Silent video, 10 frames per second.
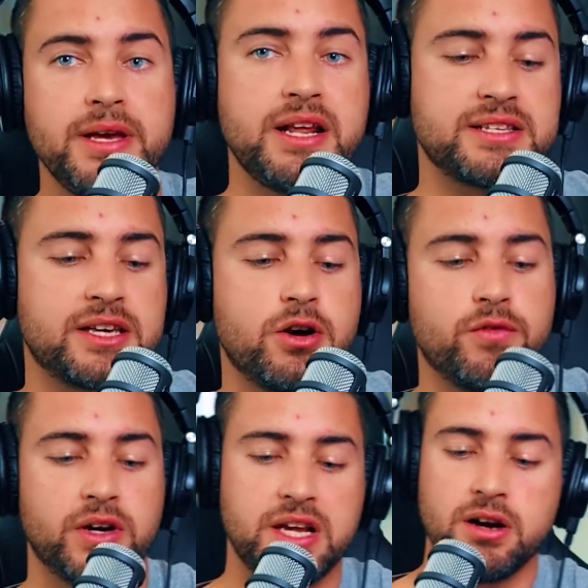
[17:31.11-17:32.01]
bit as I go
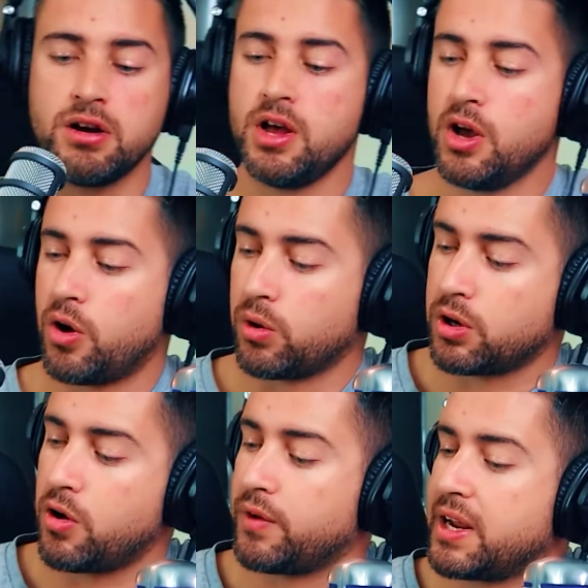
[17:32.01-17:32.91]
over here or
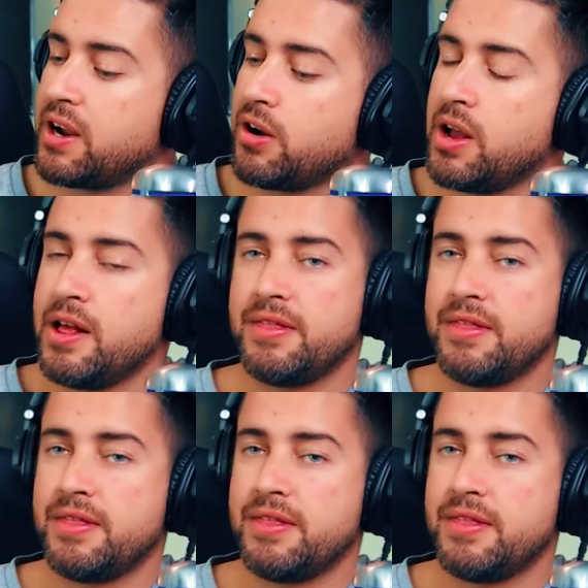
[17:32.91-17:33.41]
go over here.